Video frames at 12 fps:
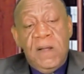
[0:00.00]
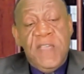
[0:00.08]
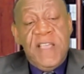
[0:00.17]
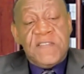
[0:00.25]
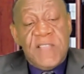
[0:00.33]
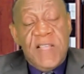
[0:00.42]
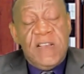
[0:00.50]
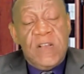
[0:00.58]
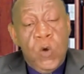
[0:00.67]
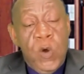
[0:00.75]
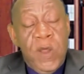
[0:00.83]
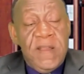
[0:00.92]
they
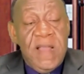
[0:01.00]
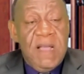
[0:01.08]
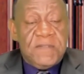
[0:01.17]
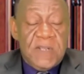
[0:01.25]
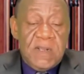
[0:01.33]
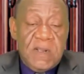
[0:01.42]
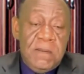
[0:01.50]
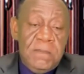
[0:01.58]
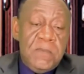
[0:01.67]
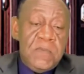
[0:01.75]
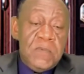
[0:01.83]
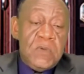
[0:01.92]
started going after
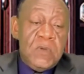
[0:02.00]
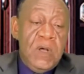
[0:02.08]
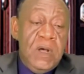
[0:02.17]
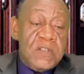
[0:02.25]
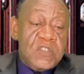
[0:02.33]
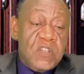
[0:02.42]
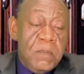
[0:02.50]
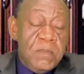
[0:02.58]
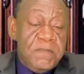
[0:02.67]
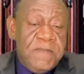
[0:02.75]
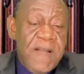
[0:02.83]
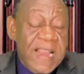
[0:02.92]

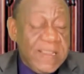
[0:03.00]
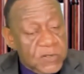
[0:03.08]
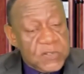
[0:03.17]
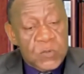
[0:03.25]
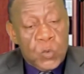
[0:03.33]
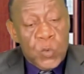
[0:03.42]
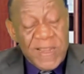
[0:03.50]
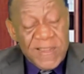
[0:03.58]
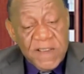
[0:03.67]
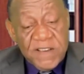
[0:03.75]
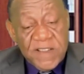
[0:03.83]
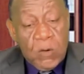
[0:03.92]
some fighters
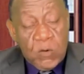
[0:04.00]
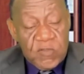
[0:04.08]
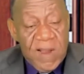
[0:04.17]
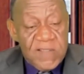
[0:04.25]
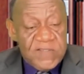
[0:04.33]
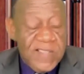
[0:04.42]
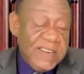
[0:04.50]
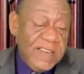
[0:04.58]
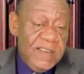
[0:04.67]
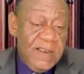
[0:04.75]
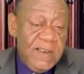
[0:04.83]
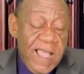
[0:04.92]
within their own ranks that they
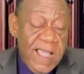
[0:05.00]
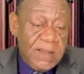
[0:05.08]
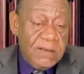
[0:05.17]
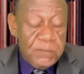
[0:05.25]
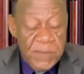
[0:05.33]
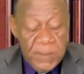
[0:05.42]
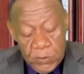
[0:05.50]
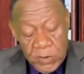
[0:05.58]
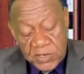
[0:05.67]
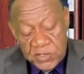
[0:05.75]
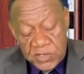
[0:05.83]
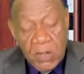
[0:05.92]
didn't like. People
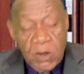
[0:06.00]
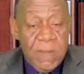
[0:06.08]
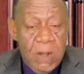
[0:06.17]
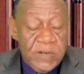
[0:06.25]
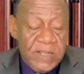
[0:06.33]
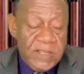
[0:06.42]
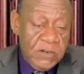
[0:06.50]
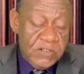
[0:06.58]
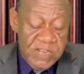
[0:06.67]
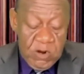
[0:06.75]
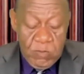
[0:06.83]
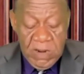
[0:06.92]
like Shao Mao, they killed
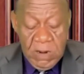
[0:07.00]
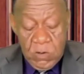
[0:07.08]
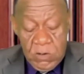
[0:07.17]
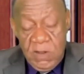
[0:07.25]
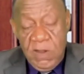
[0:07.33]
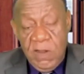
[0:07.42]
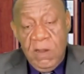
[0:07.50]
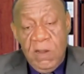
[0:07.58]
Shao Mao.